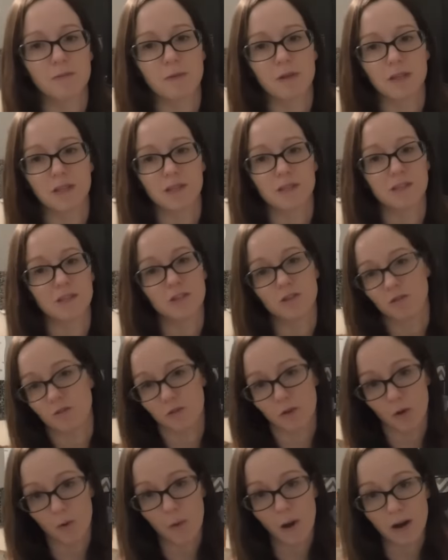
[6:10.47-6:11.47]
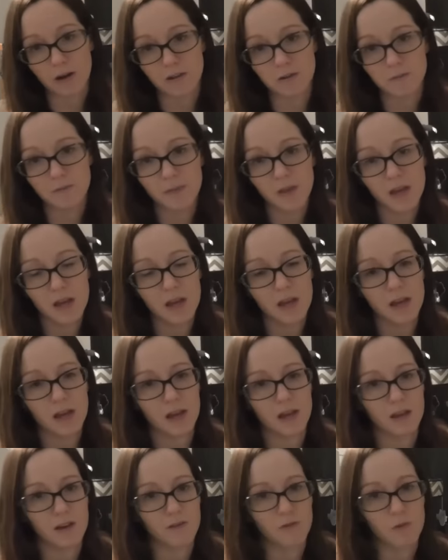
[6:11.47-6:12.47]
to make a decision for a while.
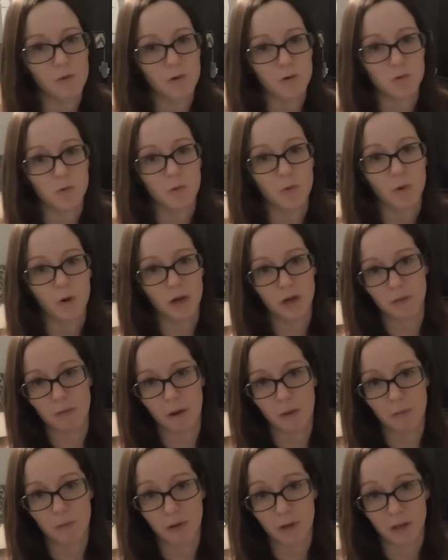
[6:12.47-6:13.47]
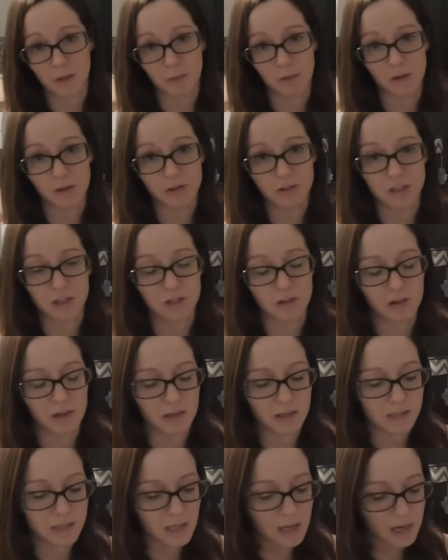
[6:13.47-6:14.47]
And of course we're worried about putting him under general
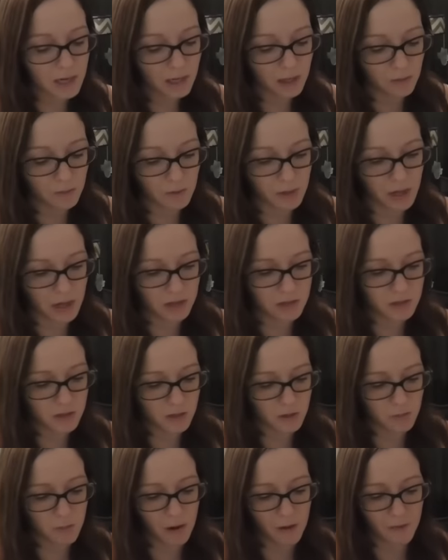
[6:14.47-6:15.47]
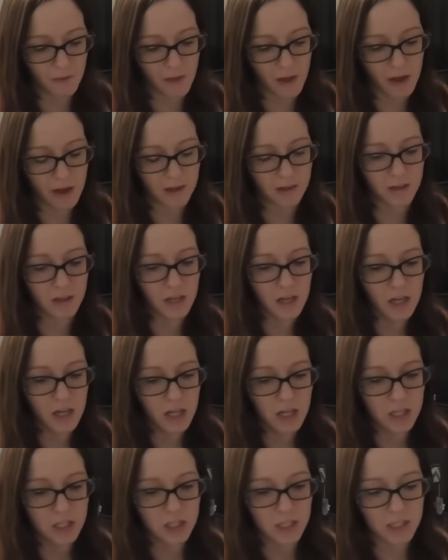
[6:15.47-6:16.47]
anesthetic, and we asked her about that, and
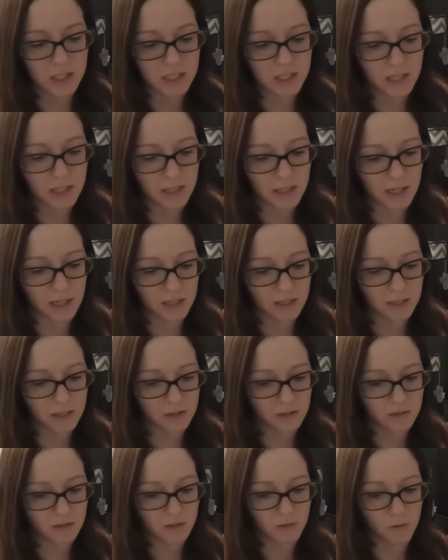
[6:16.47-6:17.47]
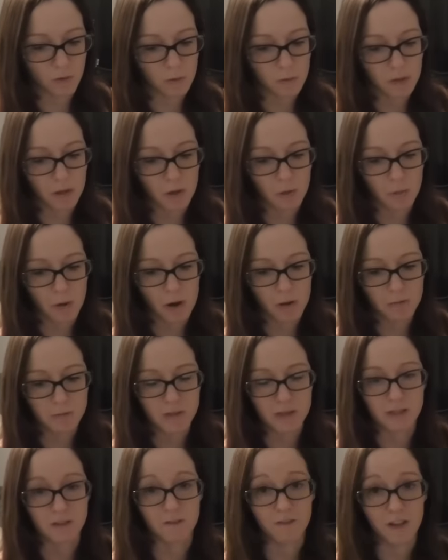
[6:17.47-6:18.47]
she said that there's normally no
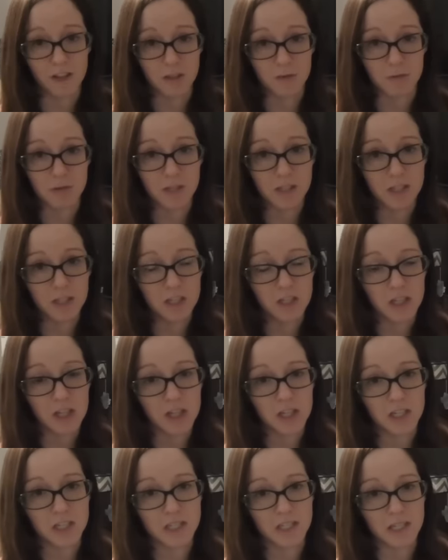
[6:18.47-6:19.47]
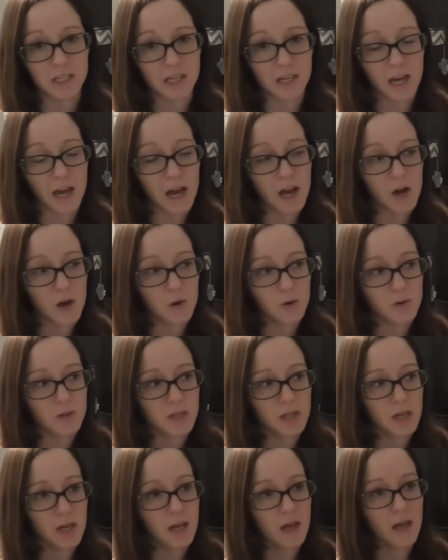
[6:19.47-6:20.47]
problems. It's a fast procedure, it's in and
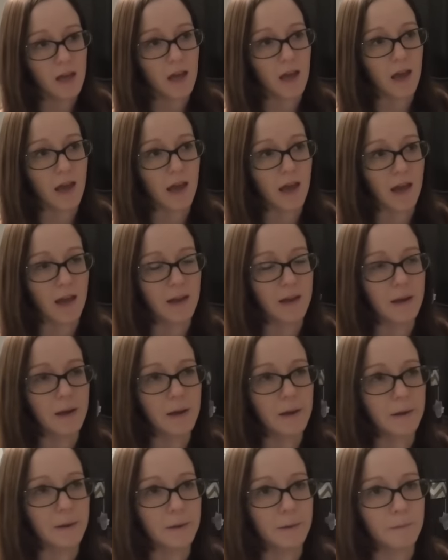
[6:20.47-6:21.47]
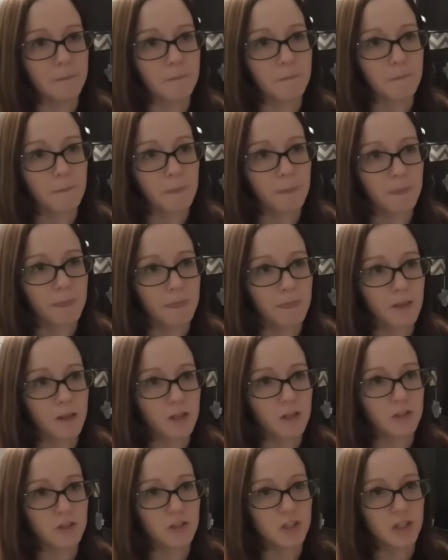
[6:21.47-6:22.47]
out, and um,
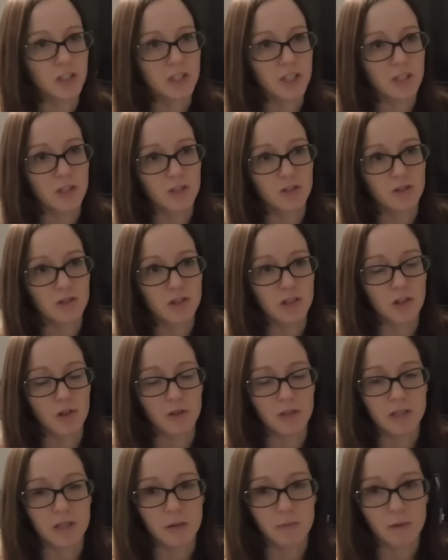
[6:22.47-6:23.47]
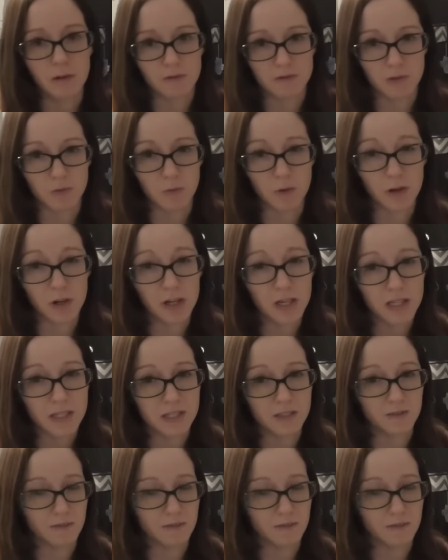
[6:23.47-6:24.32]
they, she said that usually the only time you have to worry is